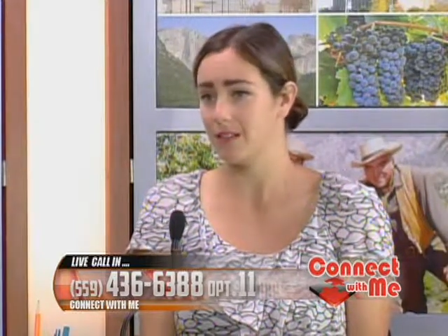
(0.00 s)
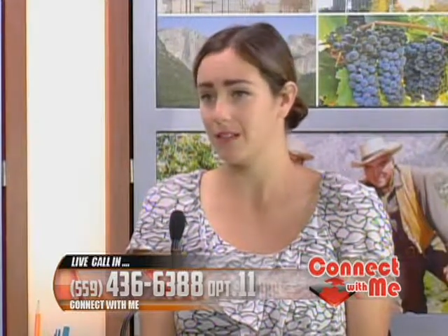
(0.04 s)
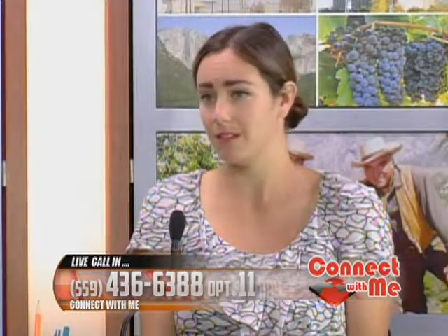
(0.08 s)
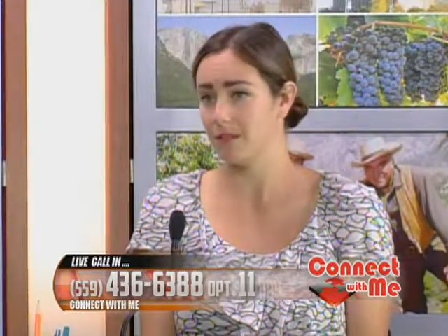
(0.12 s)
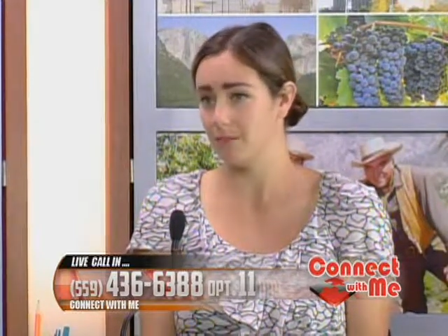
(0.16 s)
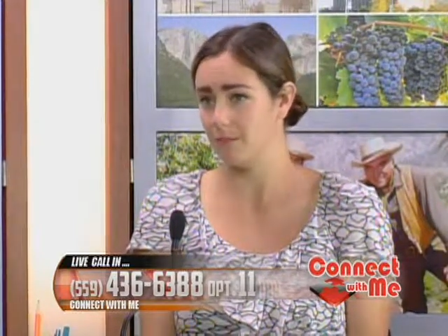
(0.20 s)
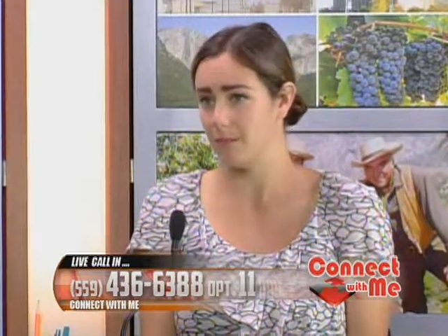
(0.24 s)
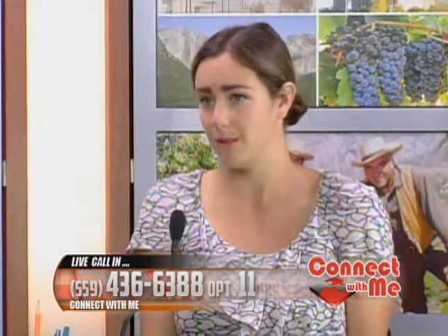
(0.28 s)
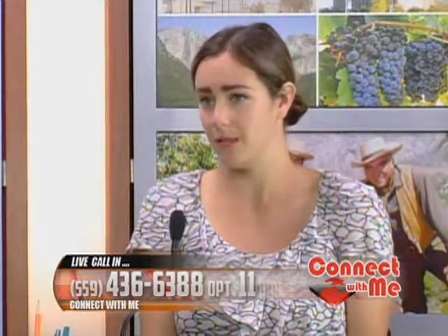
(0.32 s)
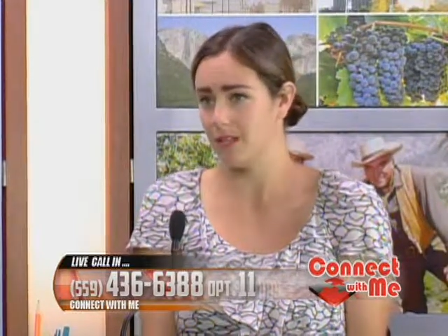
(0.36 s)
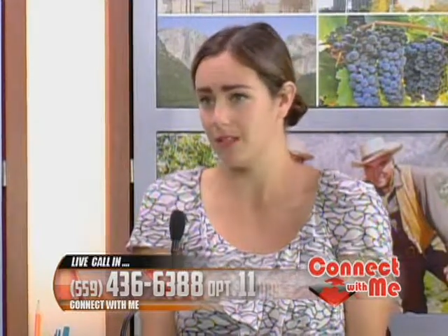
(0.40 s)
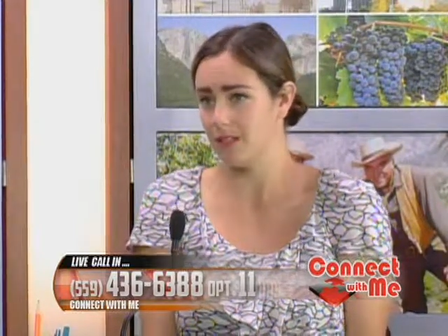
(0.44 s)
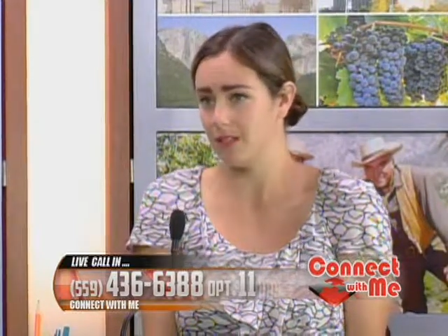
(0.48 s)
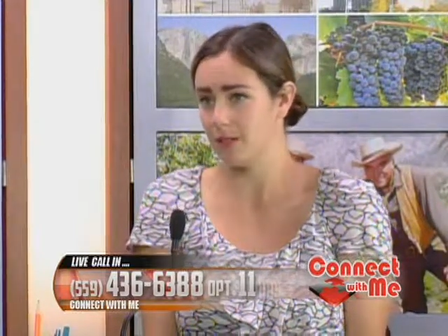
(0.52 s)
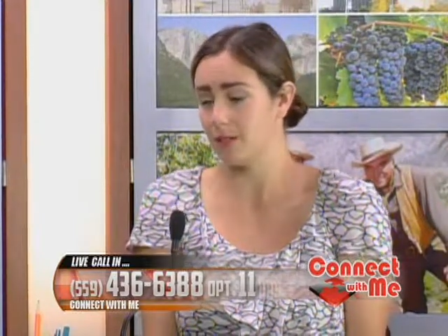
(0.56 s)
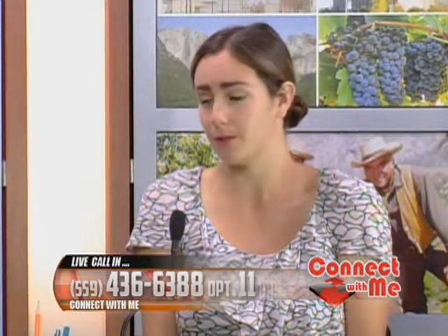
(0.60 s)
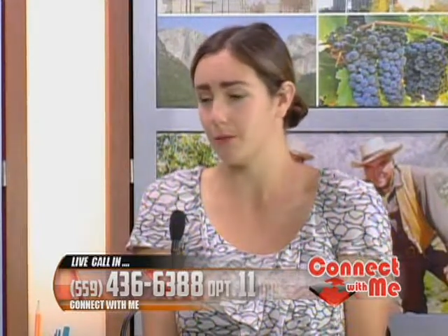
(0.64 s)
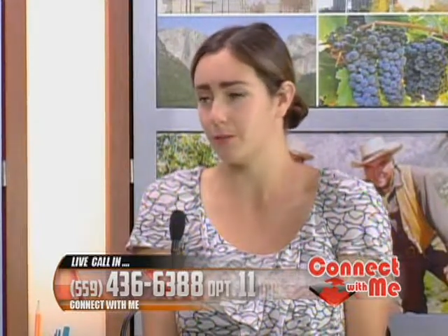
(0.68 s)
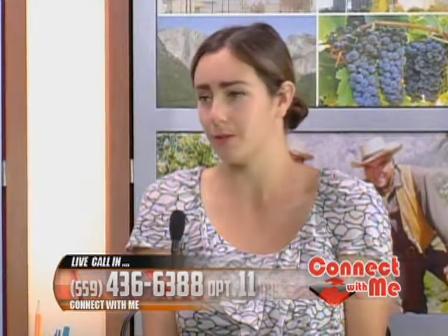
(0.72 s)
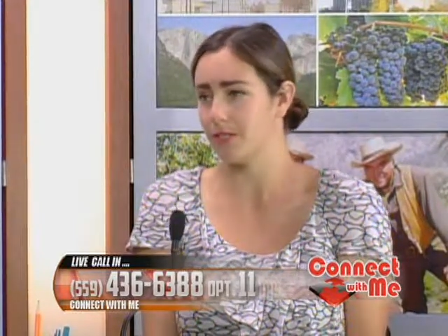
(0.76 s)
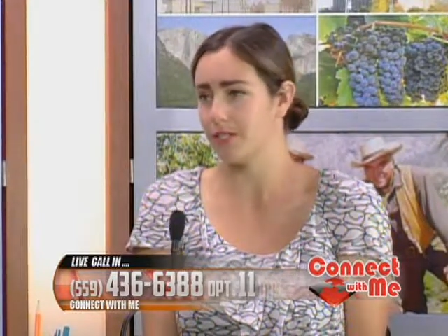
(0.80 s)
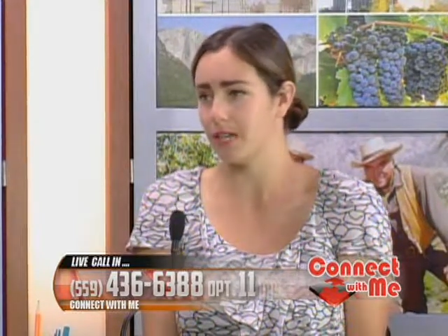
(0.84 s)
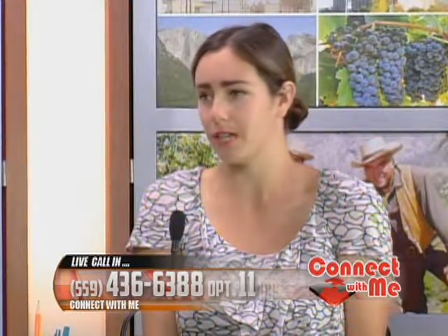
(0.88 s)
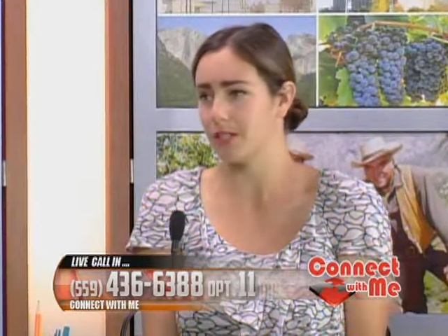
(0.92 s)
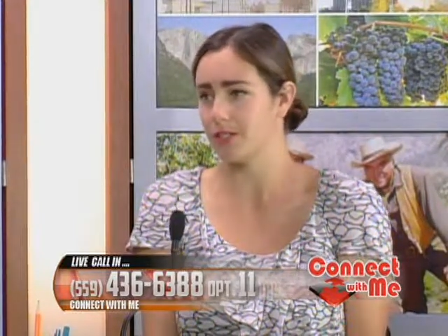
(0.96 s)
meet your
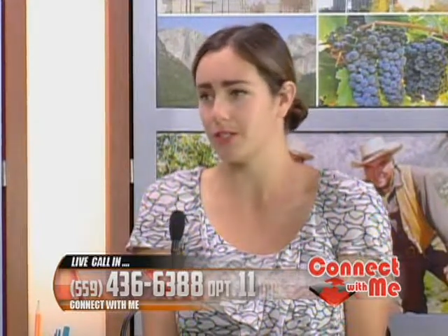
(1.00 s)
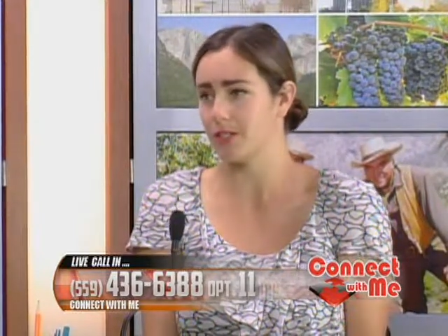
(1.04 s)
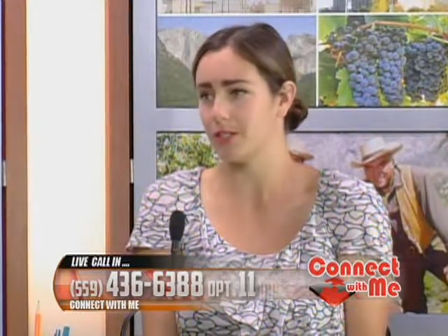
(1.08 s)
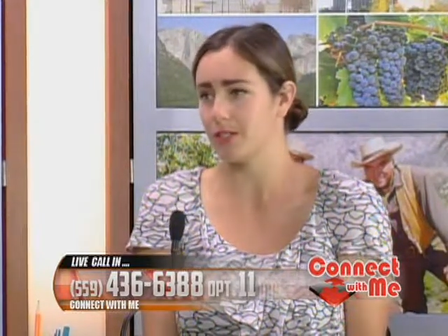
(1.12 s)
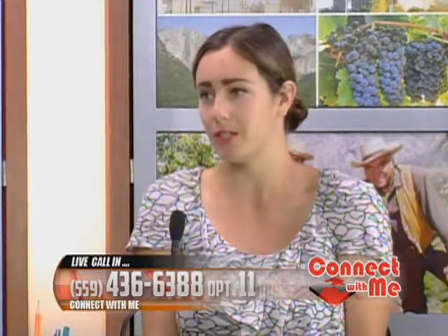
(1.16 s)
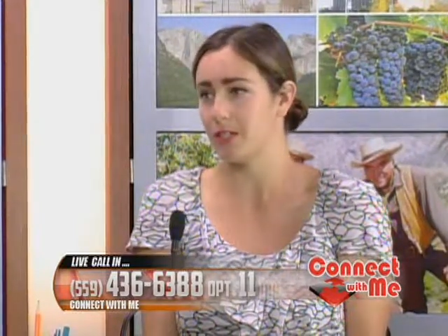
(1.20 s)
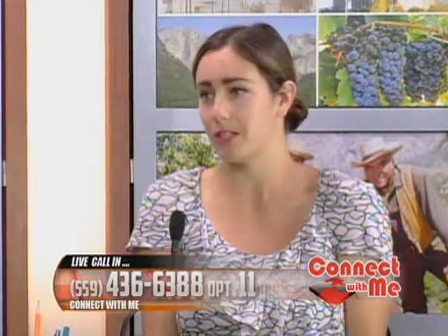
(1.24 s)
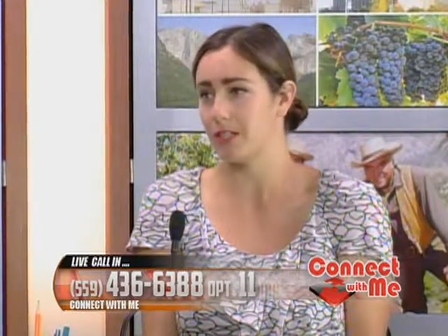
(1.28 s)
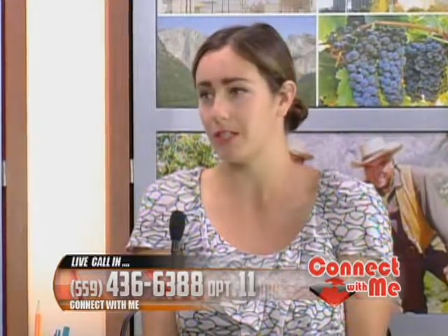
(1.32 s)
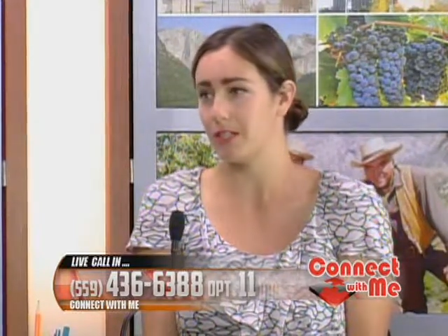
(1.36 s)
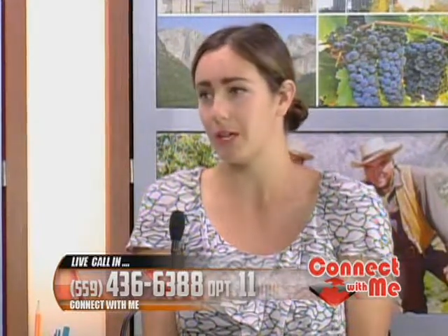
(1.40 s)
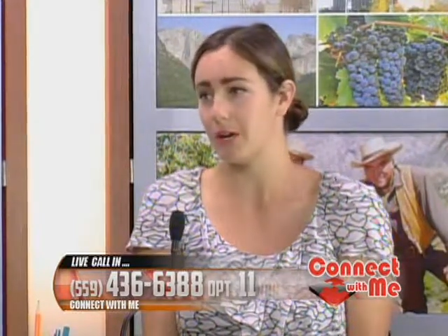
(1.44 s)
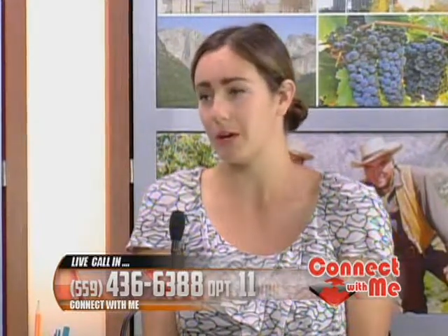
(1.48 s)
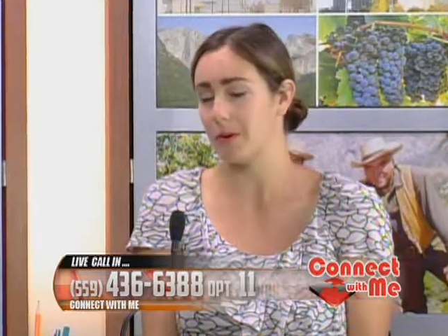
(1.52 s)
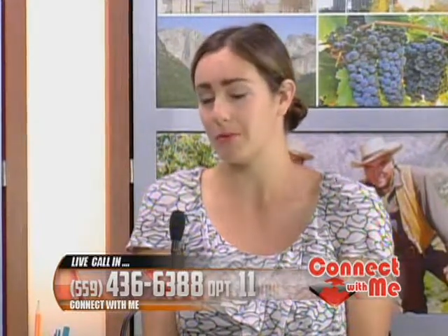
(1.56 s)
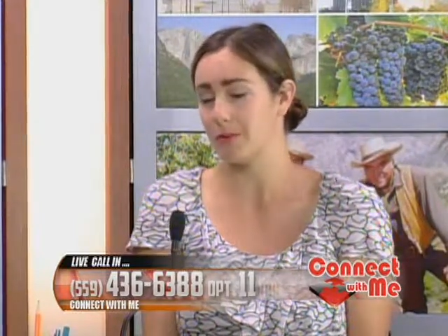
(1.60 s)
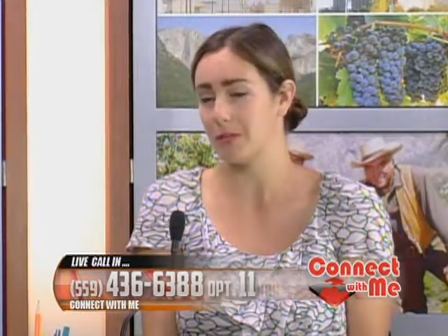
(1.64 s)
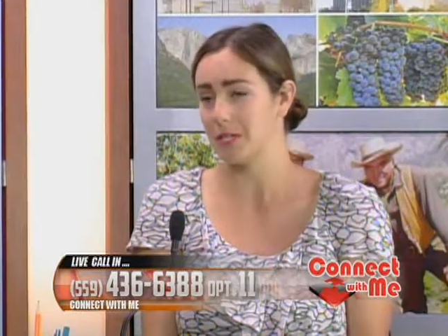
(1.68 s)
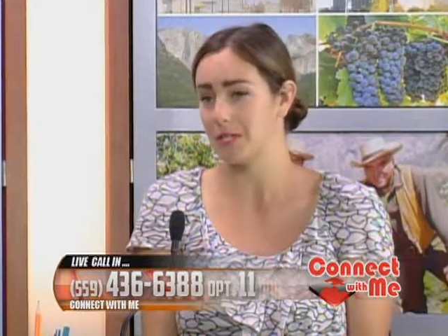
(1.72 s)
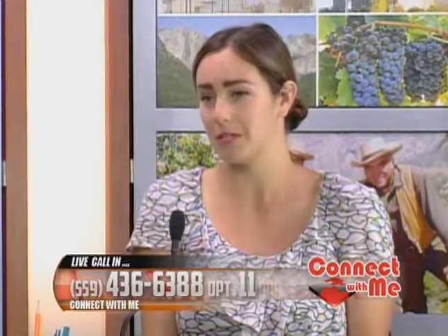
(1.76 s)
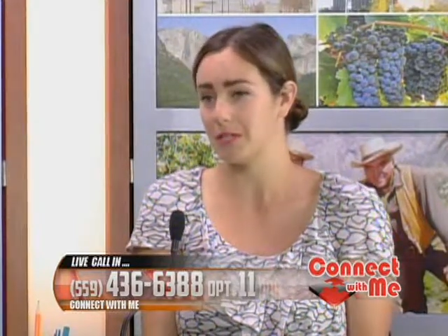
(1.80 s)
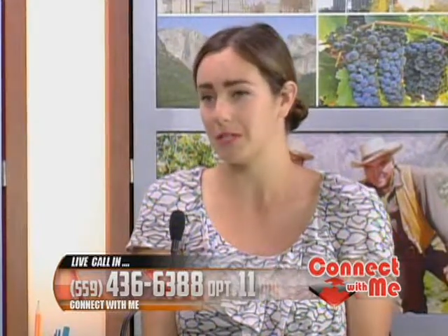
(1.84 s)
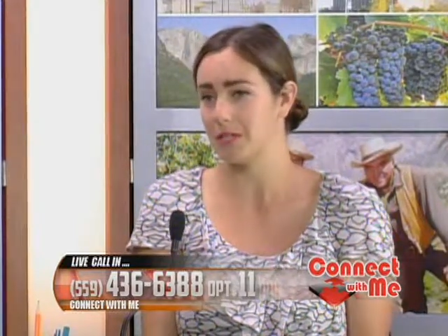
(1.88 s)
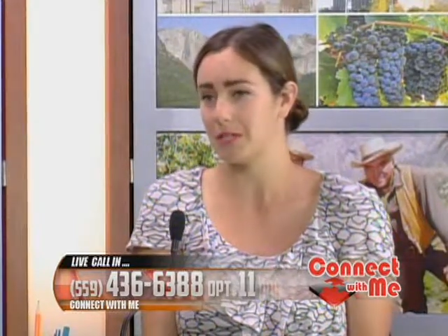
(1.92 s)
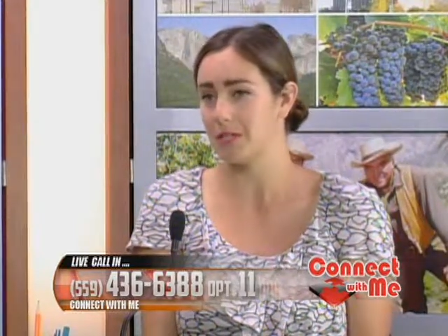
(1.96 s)
potential
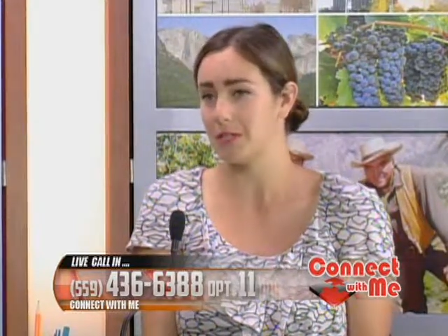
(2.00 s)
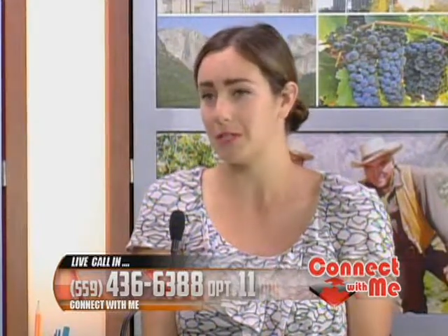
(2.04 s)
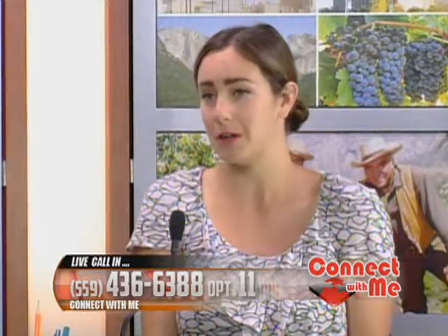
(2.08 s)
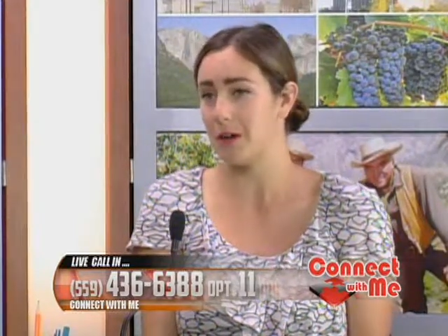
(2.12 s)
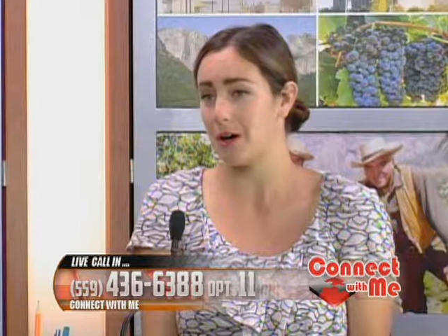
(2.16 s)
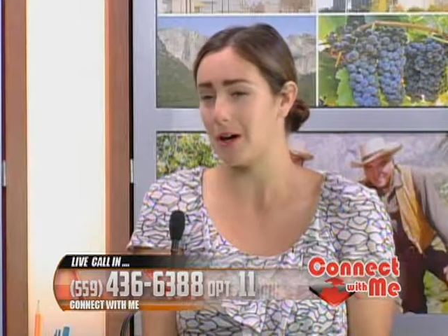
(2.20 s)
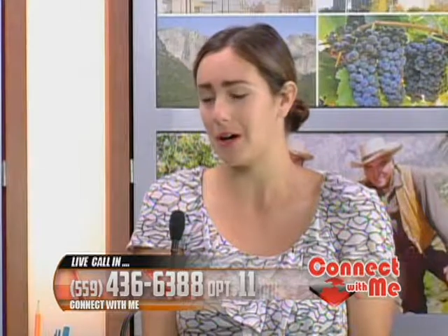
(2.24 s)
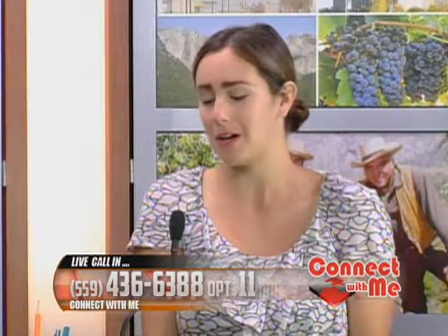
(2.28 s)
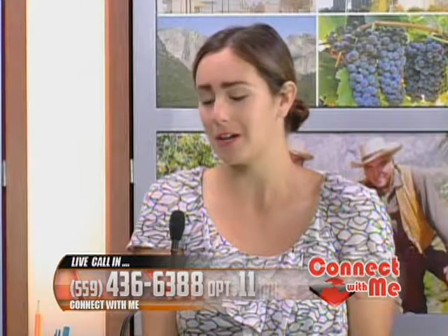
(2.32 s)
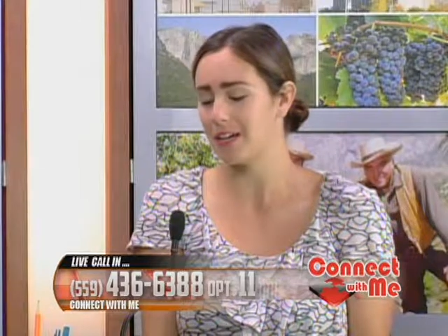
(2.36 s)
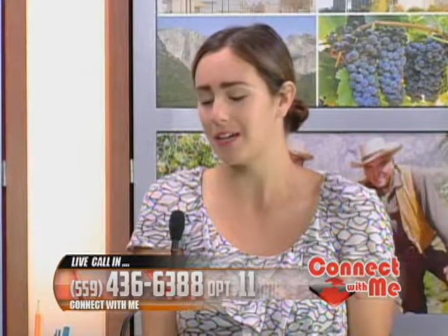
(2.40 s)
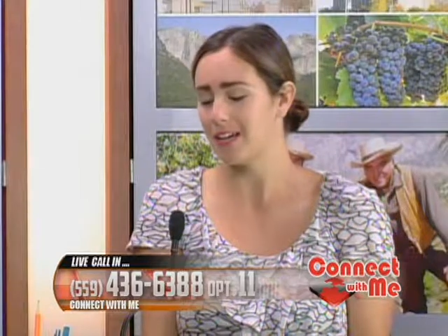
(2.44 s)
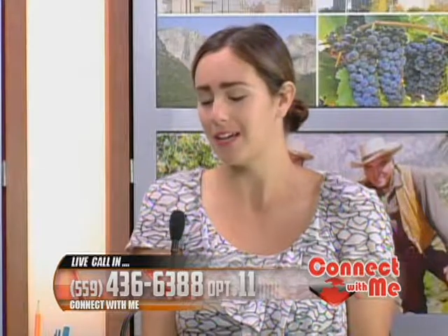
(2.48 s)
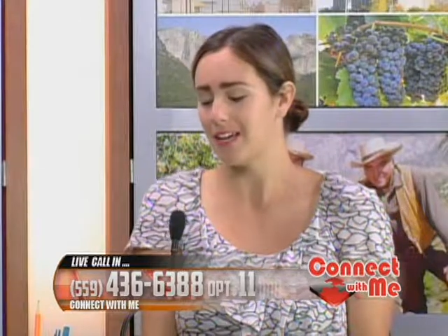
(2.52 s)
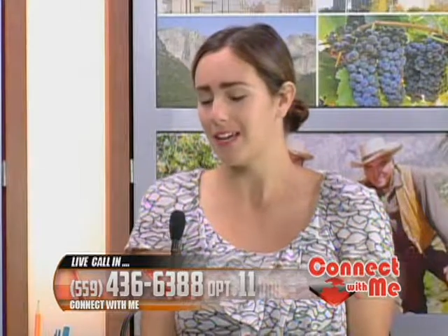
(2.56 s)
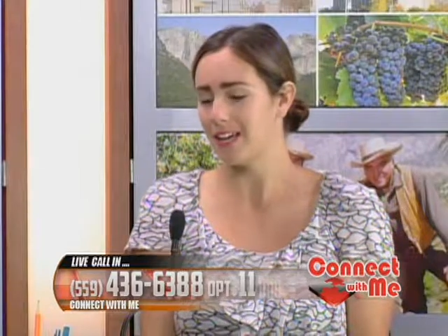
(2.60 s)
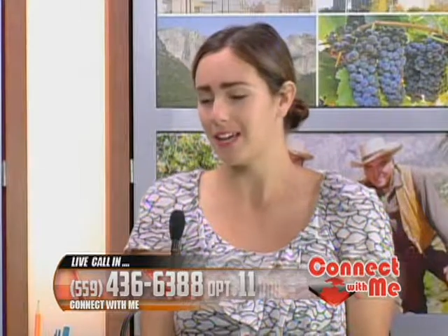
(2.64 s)
adopted dog